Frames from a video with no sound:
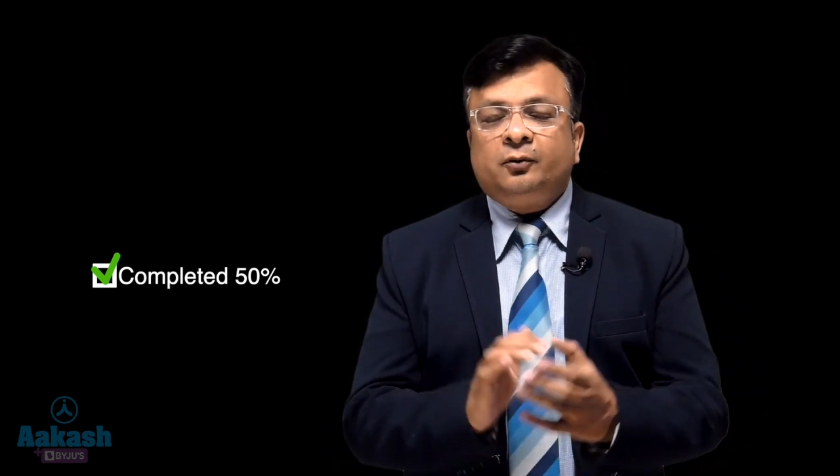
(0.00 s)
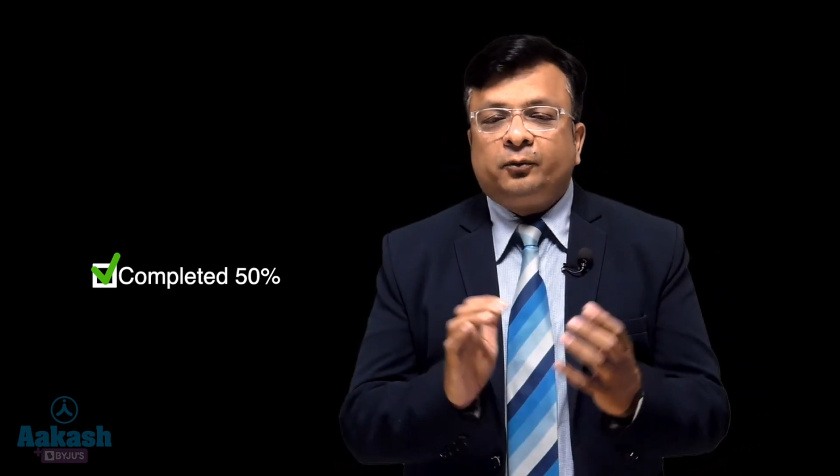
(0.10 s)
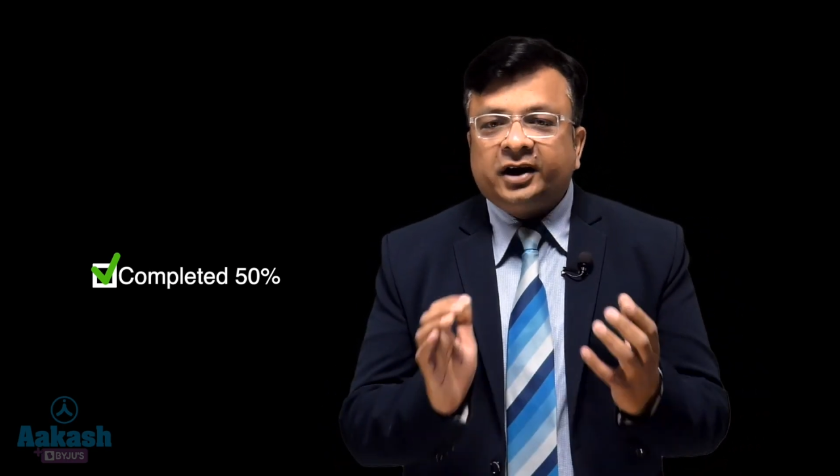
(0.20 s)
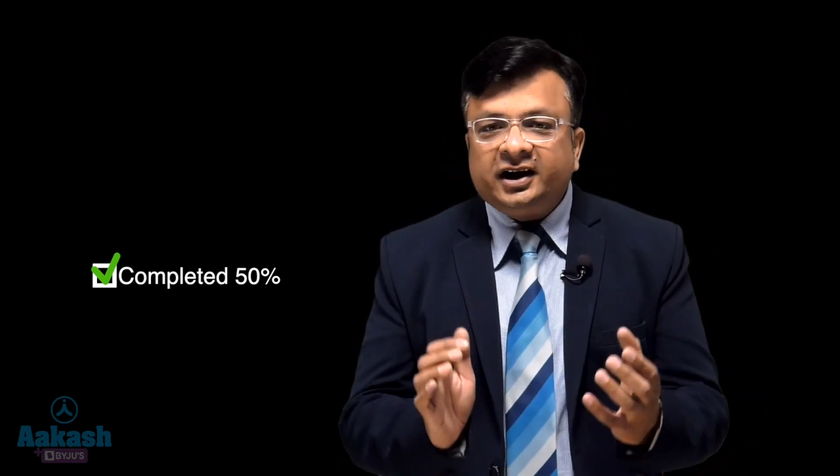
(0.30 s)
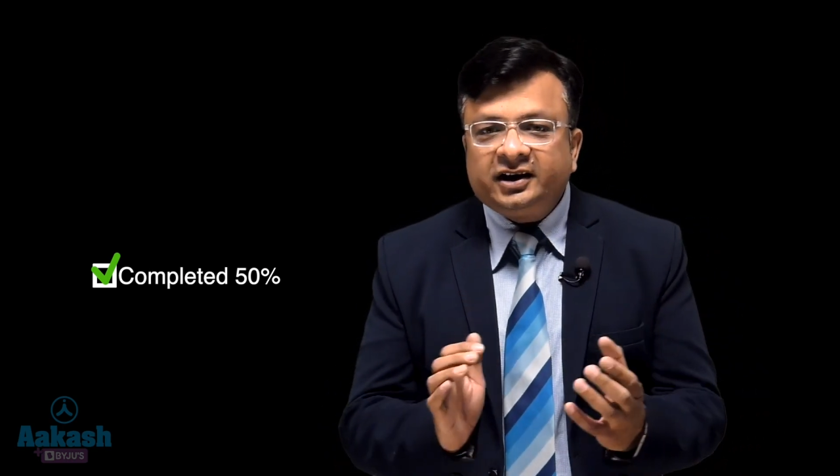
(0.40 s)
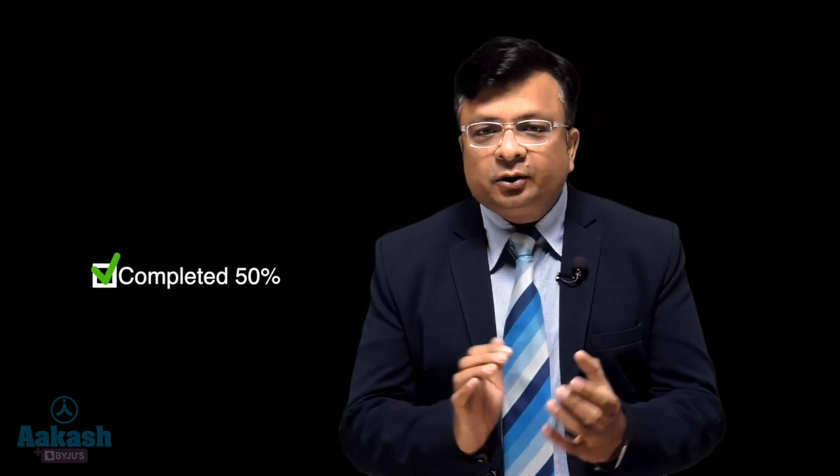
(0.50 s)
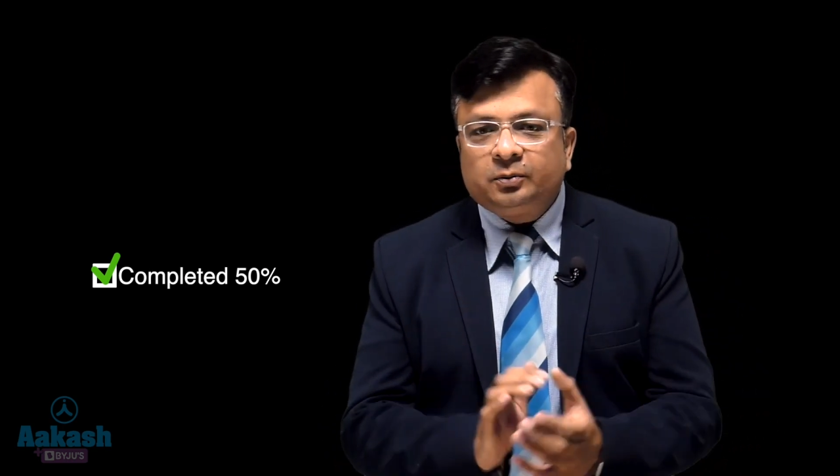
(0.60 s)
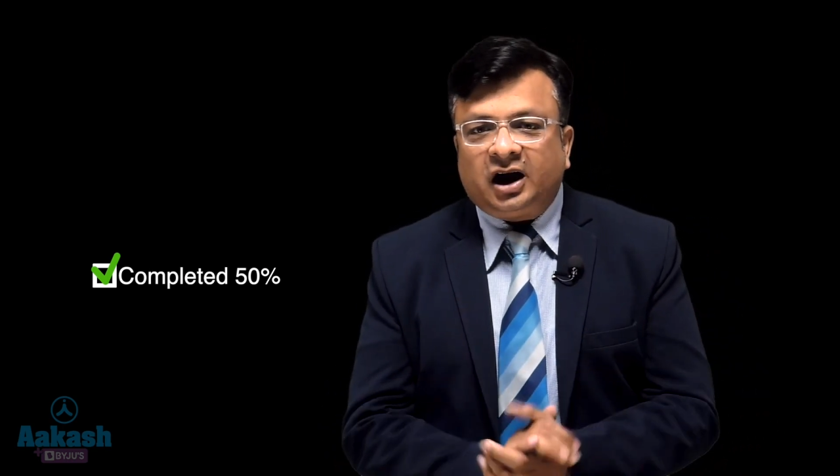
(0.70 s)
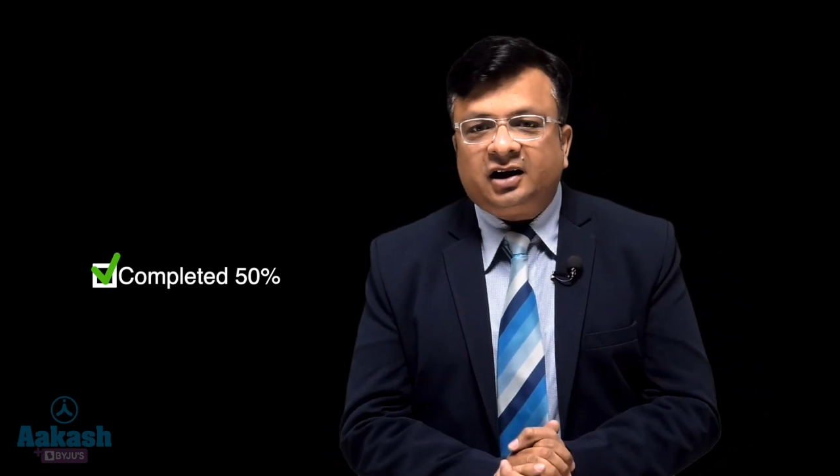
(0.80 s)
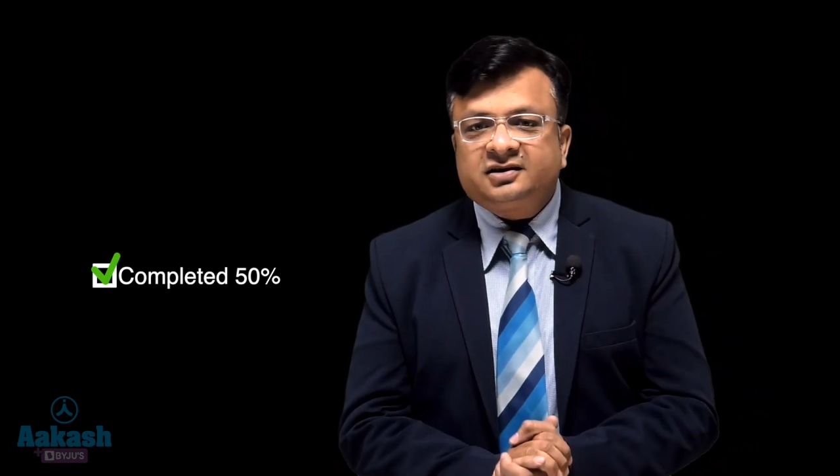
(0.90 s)
very good
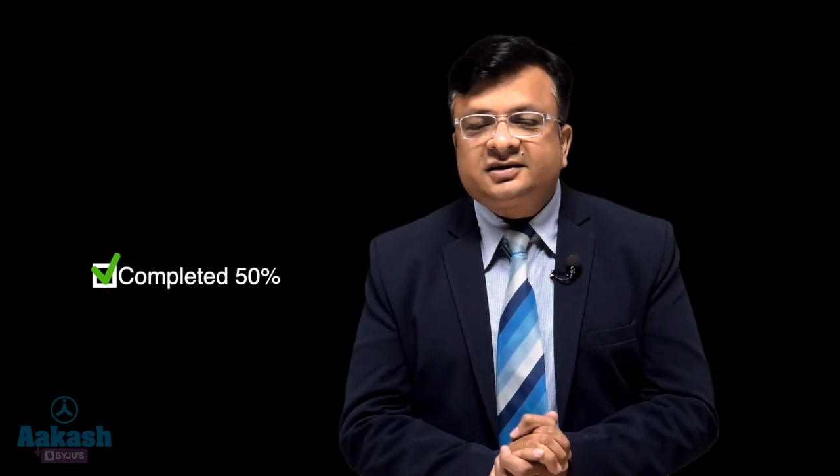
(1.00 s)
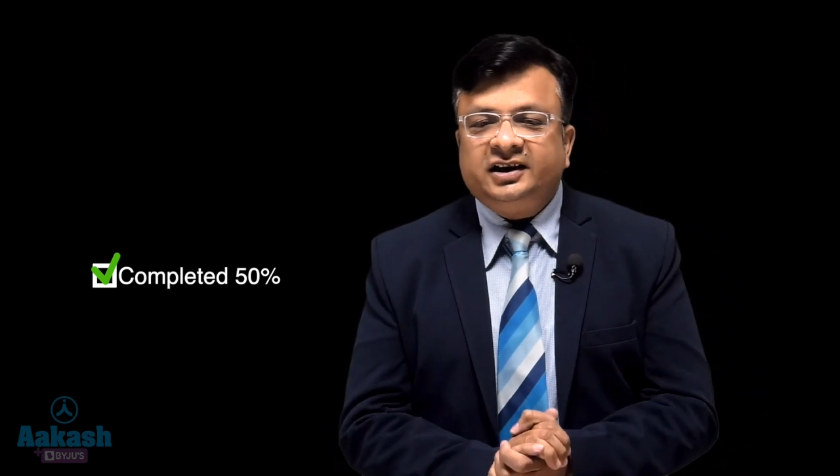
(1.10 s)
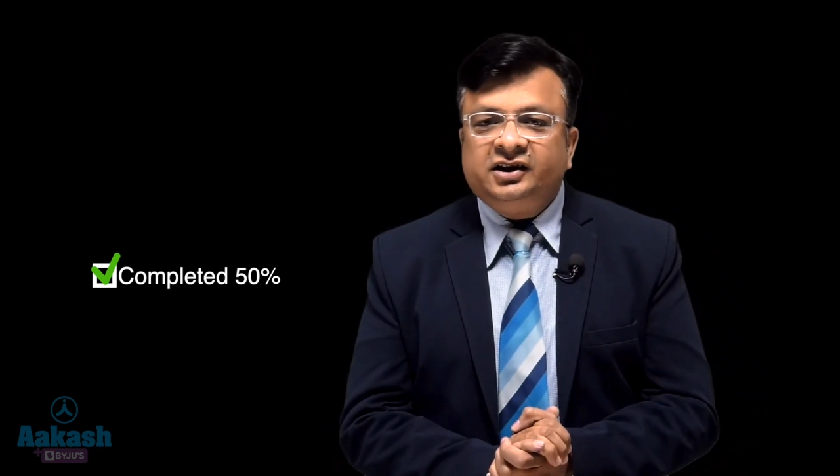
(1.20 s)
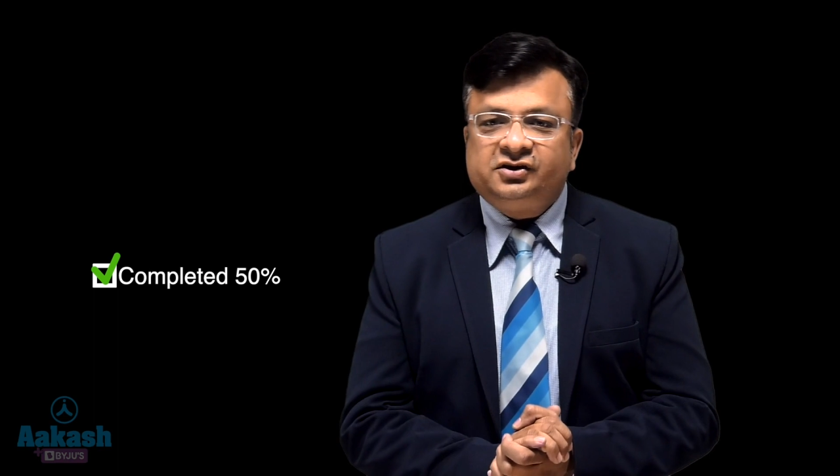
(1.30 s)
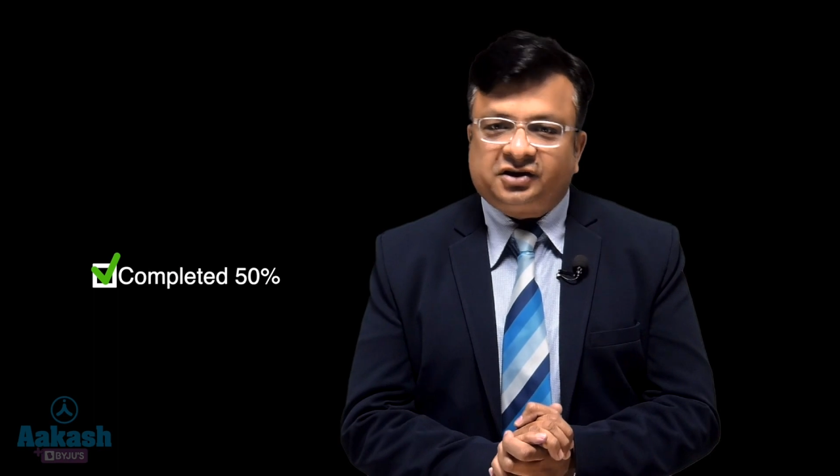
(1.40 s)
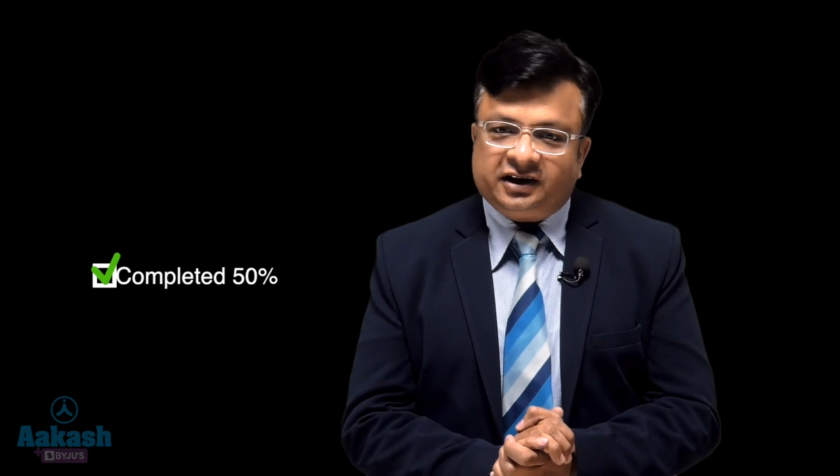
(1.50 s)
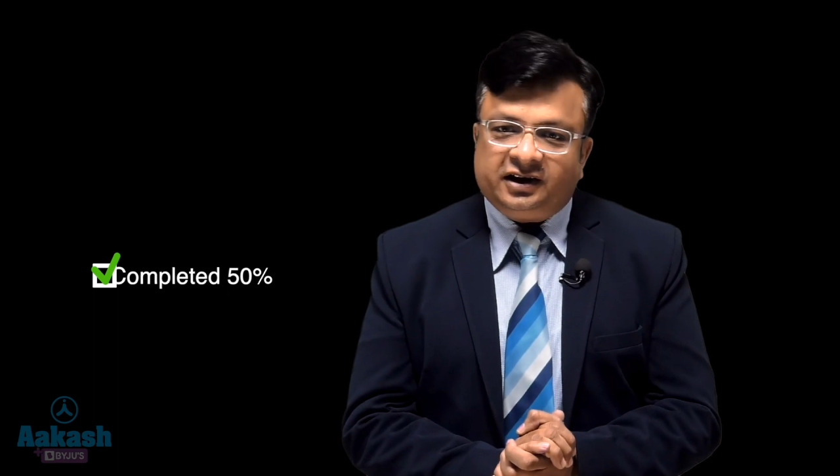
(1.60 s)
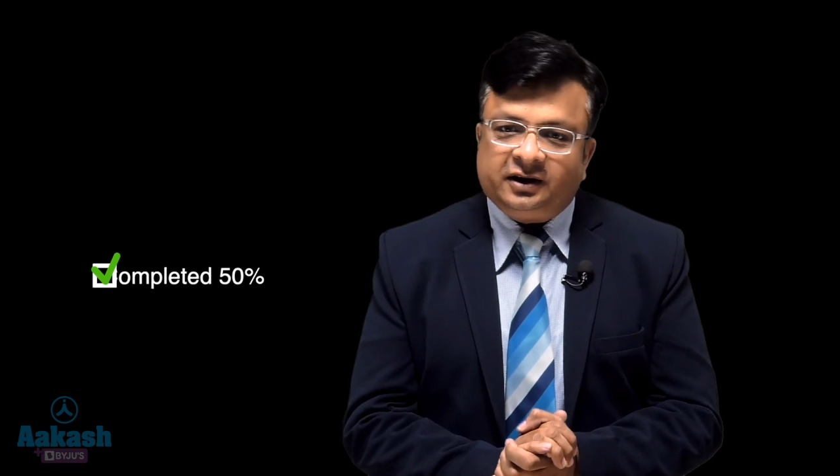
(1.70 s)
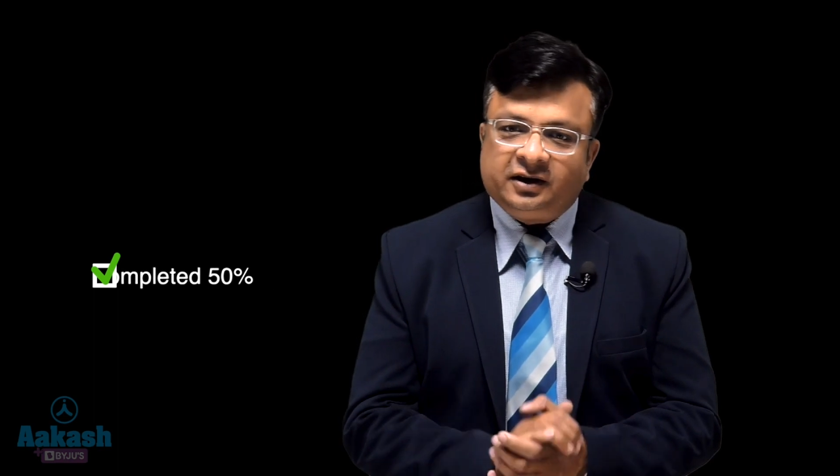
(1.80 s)
marks in JEE